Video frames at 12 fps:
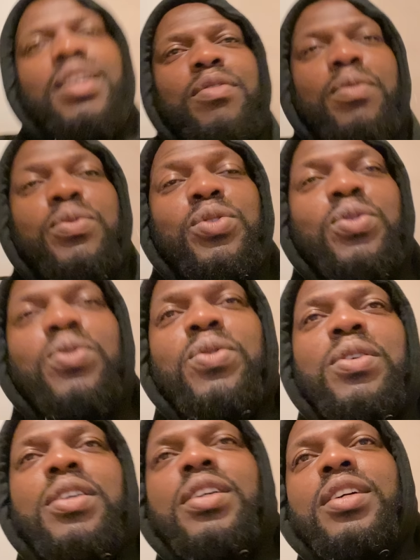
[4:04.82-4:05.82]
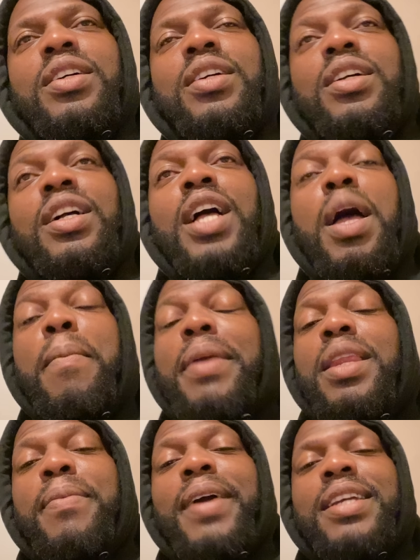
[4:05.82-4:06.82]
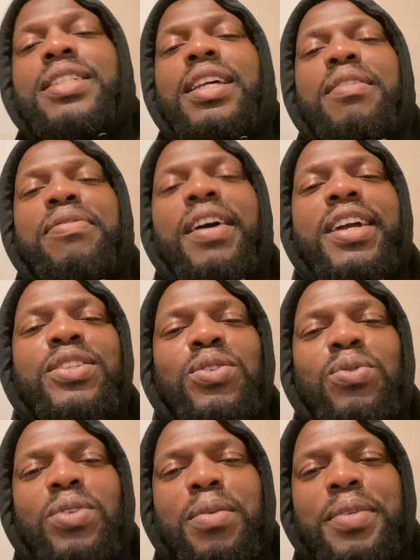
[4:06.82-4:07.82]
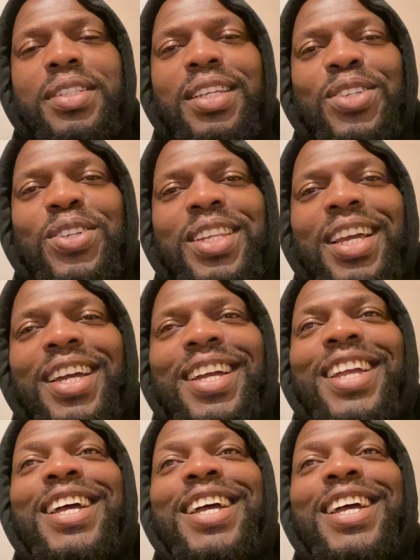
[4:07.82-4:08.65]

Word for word: from school. And me and him actually had a fight in school. Let me just touch on that.